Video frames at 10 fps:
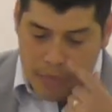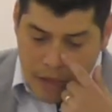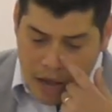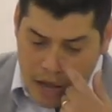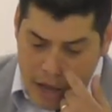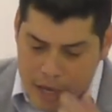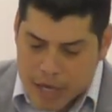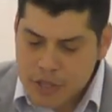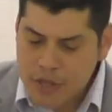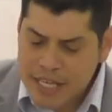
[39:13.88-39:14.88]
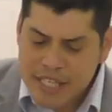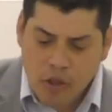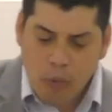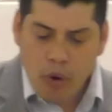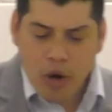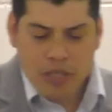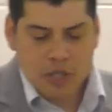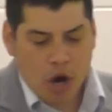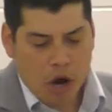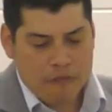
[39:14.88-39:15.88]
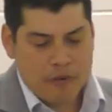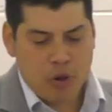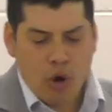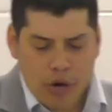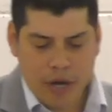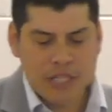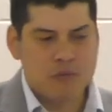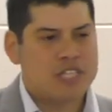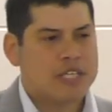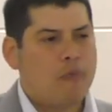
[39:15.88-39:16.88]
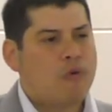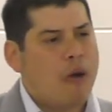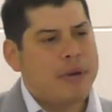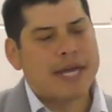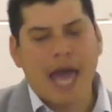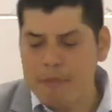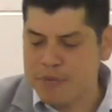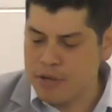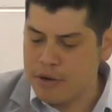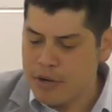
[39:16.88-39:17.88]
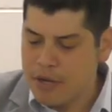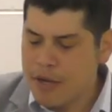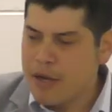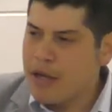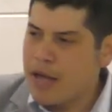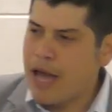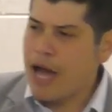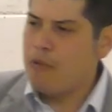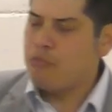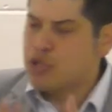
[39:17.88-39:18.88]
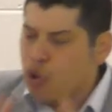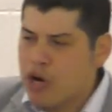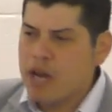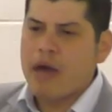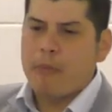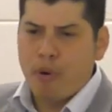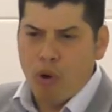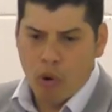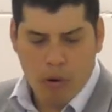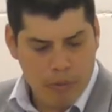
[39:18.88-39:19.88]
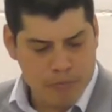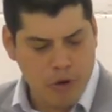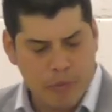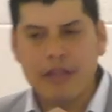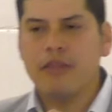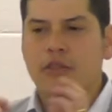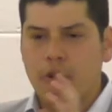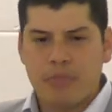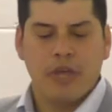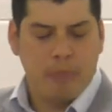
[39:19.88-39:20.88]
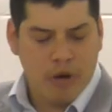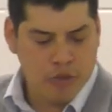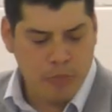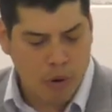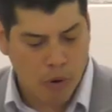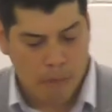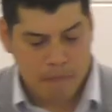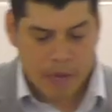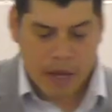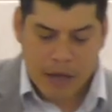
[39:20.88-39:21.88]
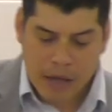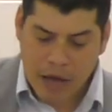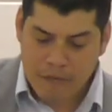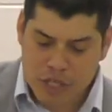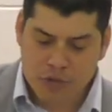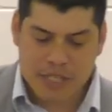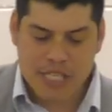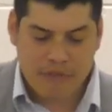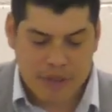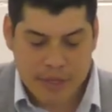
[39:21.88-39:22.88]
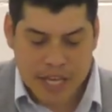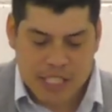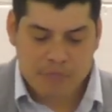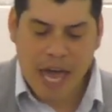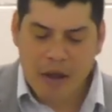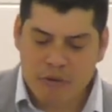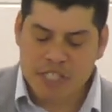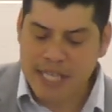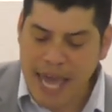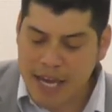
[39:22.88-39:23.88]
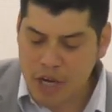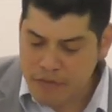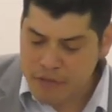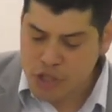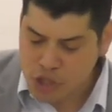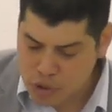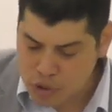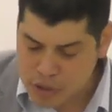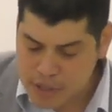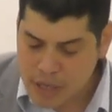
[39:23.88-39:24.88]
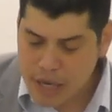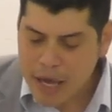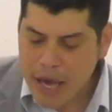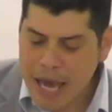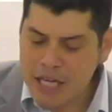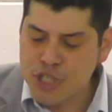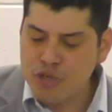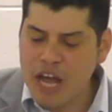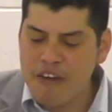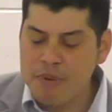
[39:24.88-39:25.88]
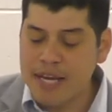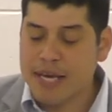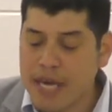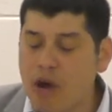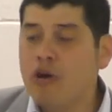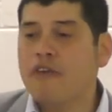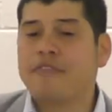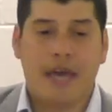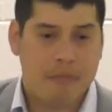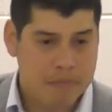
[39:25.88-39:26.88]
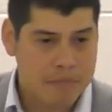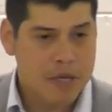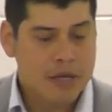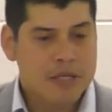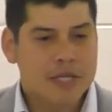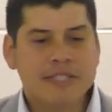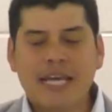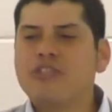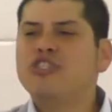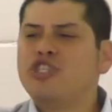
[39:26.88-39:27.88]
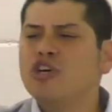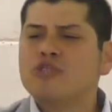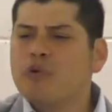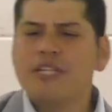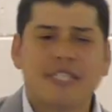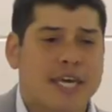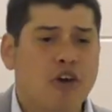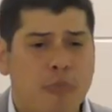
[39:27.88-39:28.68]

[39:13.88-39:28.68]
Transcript: Uh, so these are the words of Claudius, which is a Roman captain, uh, talking about Paul, talking about the, the Apostle Paul. Uh, verse 27 This man was taken of the Jews and should have been killed of them. So saying the Jews wanted to kill